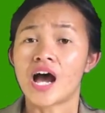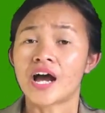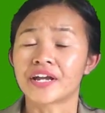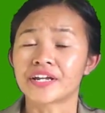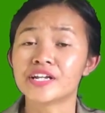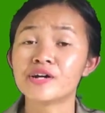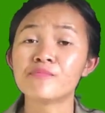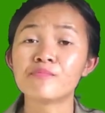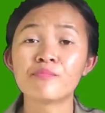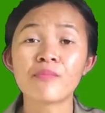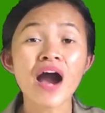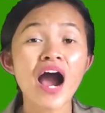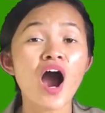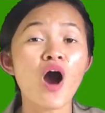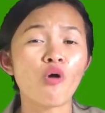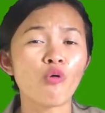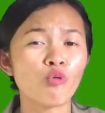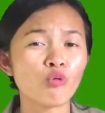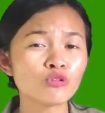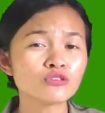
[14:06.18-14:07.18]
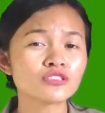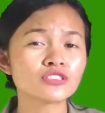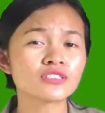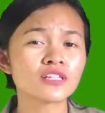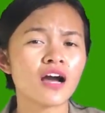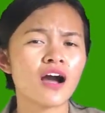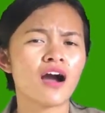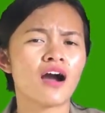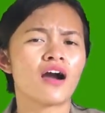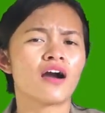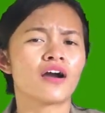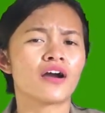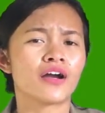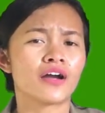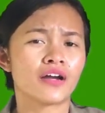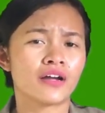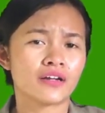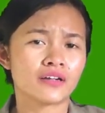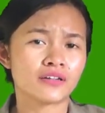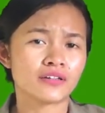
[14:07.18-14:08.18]
The mouse
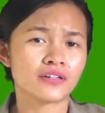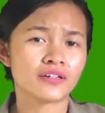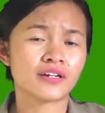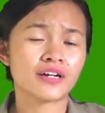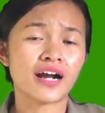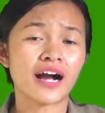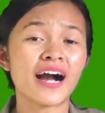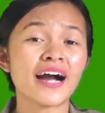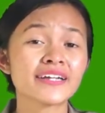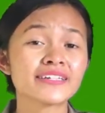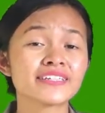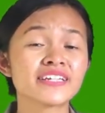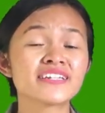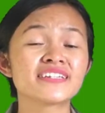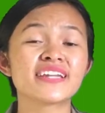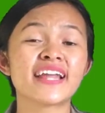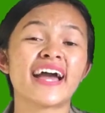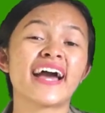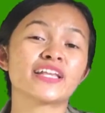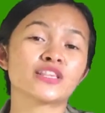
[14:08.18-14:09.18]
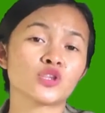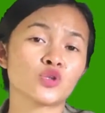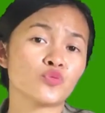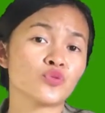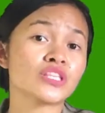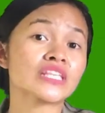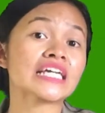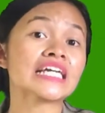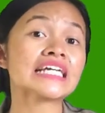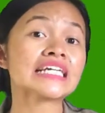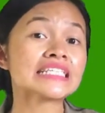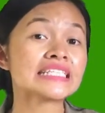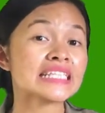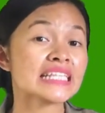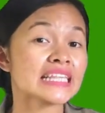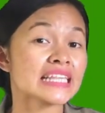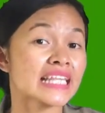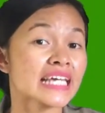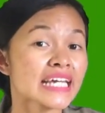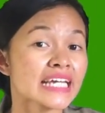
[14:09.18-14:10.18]
caught the net with his
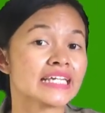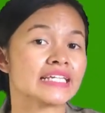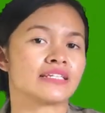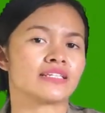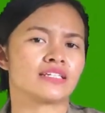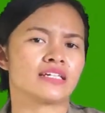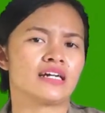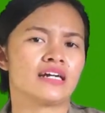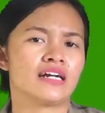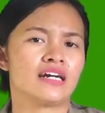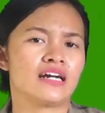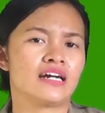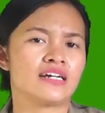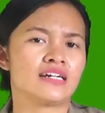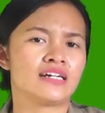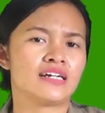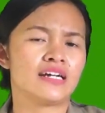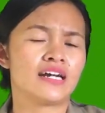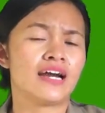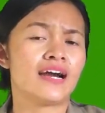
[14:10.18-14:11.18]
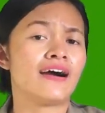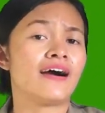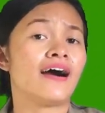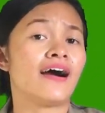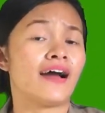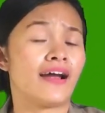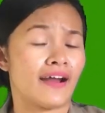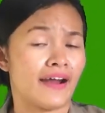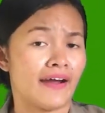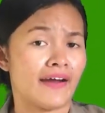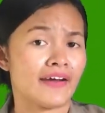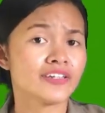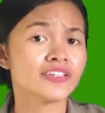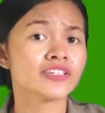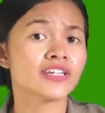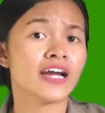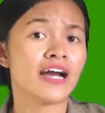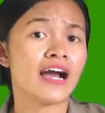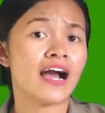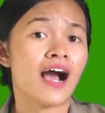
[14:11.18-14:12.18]
teeth, and
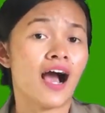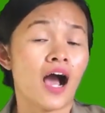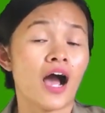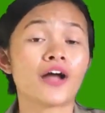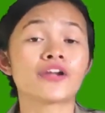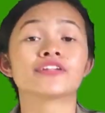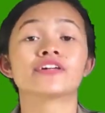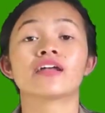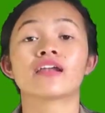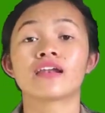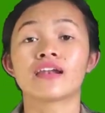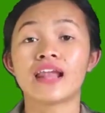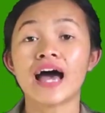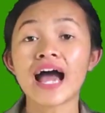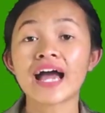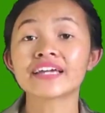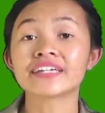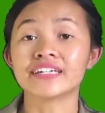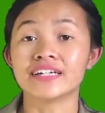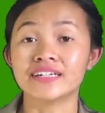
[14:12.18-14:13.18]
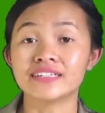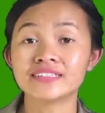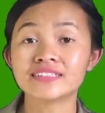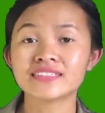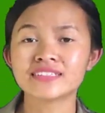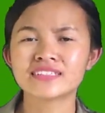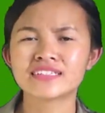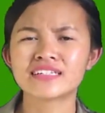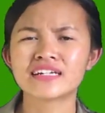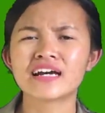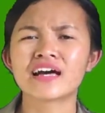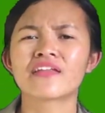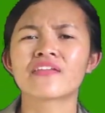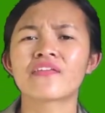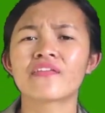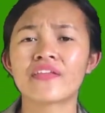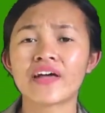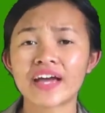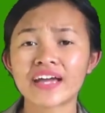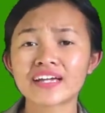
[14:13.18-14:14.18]
the lion
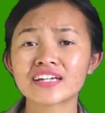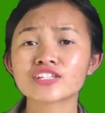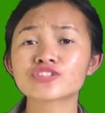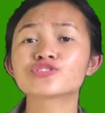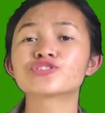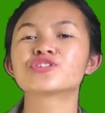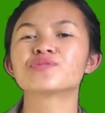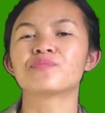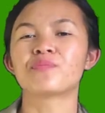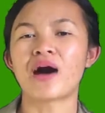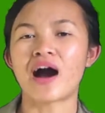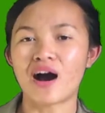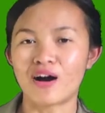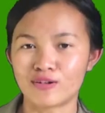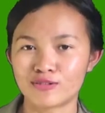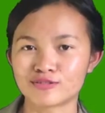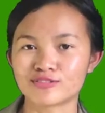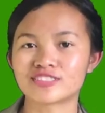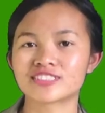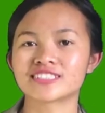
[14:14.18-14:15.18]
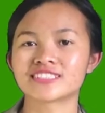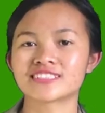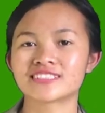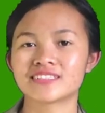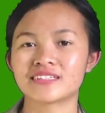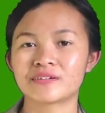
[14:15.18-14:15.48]
thanked the mouse.